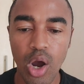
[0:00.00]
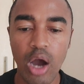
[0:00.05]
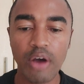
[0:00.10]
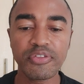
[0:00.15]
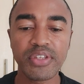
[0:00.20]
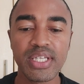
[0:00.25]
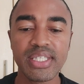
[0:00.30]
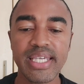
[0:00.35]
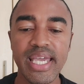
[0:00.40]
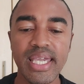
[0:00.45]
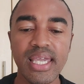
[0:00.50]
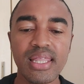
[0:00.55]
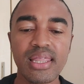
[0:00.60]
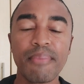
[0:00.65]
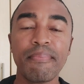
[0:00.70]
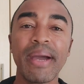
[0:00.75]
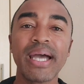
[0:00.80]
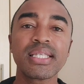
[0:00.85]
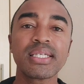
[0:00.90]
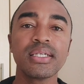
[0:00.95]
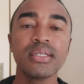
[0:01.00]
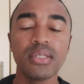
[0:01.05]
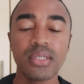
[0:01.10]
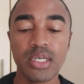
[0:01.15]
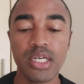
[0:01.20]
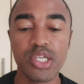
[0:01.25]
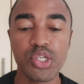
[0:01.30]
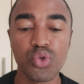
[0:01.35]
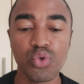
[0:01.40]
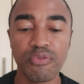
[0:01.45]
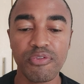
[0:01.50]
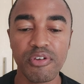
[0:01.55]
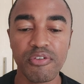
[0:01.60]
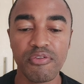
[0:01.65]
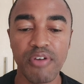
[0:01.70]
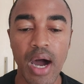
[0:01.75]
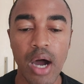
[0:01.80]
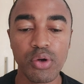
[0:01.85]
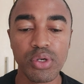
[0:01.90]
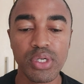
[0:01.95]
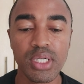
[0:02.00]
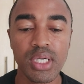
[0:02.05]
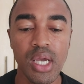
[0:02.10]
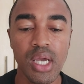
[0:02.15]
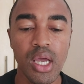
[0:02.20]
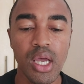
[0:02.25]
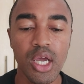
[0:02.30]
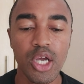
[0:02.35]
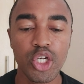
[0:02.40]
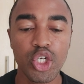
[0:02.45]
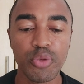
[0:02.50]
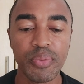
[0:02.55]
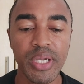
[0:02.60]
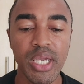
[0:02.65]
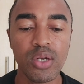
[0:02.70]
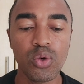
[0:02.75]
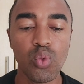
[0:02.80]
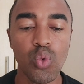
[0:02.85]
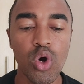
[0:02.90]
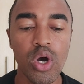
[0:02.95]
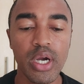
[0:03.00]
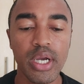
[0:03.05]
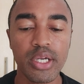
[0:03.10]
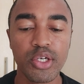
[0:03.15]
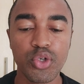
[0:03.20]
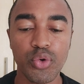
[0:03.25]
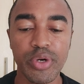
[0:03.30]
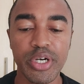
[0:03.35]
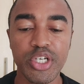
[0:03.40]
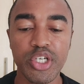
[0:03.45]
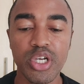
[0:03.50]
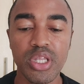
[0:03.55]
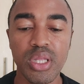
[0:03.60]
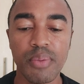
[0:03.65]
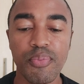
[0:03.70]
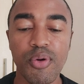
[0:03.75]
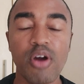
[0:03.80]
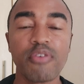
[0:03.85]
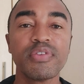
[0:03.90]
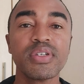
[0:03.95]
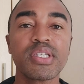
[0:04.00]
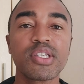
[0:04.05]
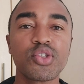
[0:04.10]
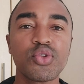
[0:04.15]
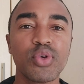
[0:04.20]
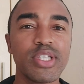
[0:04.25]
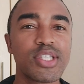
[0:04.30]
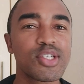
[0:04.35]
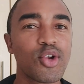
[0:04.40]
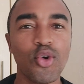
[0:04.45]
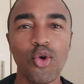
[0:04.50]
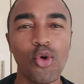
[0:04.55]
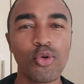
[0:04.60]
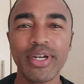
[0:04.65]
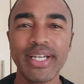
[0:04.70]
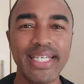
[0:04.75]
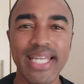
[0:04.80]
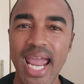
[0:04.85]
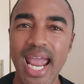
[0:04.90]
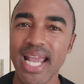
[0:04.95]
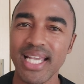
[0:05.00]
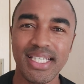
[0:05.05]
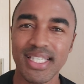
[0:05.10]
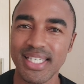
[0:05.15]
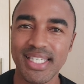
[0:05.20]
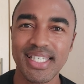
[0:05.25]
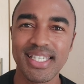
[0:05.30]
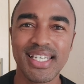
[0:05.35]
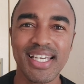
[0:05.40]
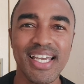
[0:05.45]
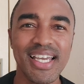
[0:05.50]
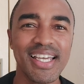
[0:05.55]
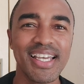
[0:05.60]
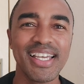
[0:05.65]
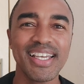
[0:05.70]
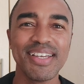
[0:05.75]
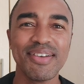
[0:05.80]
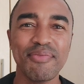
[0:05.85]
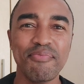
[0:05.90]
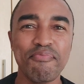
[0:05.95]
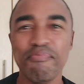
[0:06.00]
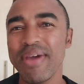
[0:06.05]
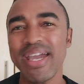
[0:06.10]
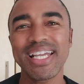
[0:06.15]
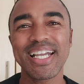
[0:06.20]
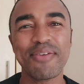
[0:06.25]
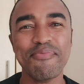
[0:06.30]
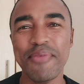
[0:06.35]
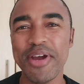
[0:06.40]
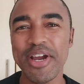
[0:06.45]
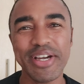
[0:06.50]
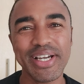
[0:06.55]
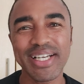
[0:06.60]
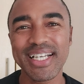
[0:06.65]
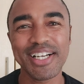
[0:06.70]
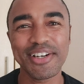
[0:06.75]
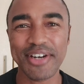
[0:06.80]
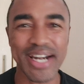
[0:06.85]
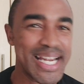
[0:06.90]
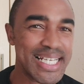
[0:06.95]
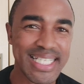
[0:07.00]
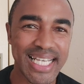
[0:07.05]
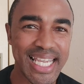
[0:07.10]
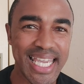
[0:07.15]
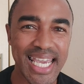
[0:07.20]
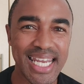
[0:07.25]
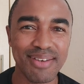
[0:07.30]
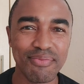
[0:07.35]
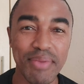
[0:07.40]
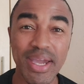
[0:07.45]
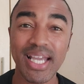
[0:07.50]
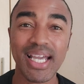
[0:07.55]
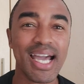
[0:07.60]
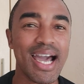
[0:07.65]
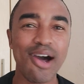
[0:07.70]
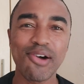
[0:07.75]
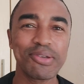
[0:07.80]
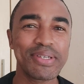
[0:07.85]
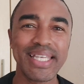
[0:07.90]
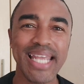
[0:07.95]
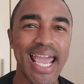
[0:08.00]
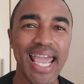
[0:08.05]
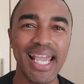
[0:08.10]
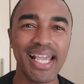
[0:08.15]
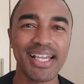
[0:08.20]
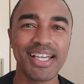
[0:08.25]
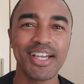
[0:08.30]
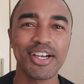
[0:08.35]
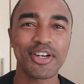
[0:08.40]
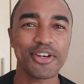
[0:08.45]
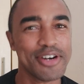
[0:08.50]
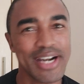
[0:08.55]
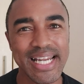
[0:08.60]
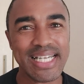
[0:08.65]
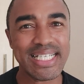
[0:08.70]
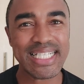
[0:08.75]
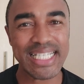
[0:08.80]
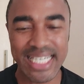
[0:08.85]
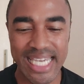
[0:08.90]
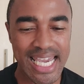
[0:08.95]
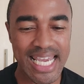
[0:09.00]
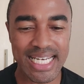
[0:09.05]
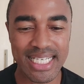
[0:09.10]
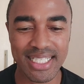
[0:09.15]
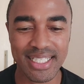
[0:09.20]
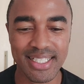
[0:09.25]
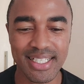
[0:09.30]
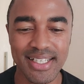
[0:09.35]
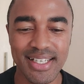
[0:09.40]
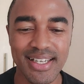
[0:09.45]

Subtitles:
After taking the baton, Lesufi vowed to begin work to return the province to its glory days. Make America great again. Make Gauteng great again.